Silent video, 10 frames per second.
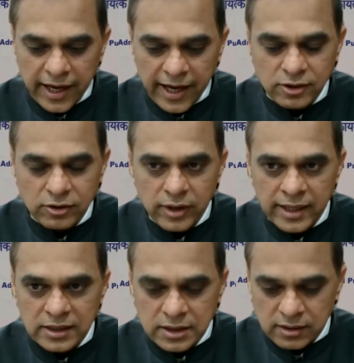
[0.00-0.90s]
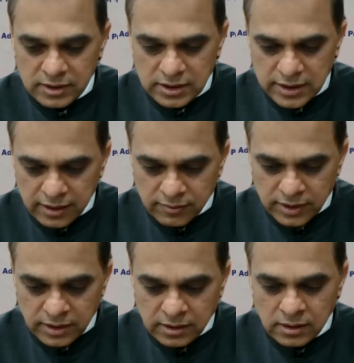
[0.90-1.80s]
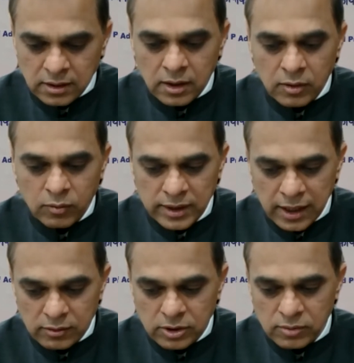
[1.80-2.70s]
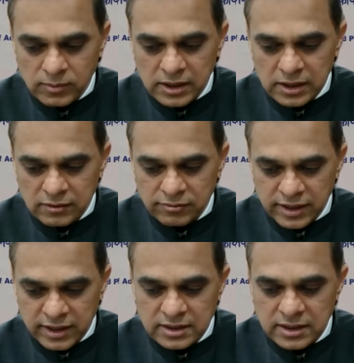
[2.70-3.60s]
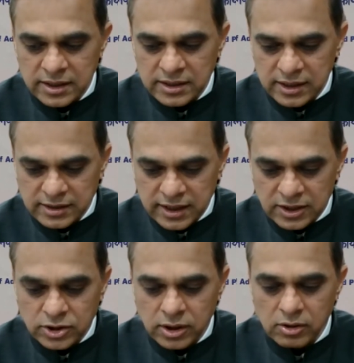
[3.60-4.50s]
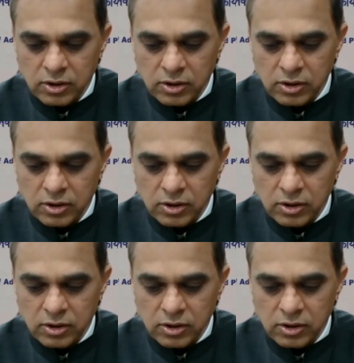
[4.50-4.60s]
End-to-end service delivery without human interface is an essential